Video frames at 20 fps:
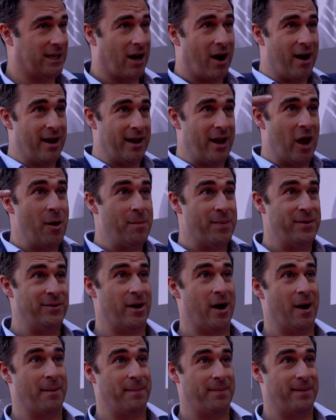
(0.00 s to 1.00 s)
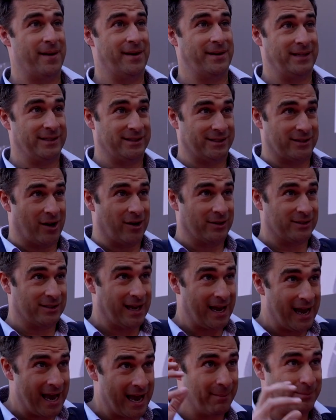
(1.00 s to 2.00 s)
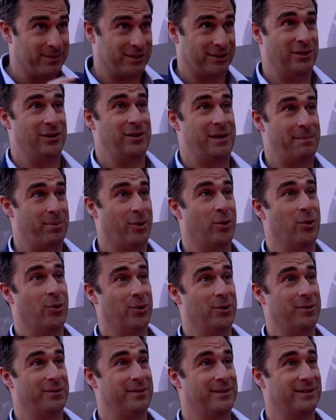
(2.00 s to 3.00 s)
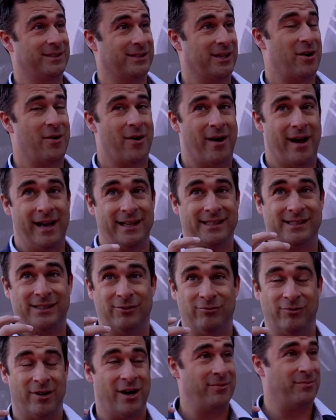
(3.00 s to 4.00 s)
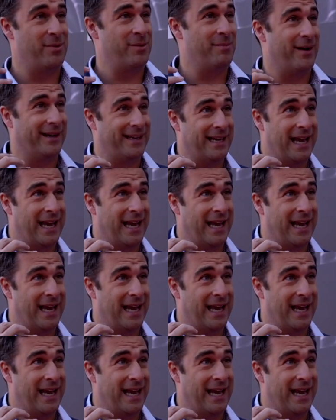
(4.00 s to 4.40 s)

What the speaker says: sky opened up and it started to absolutely pour. So I had to run with my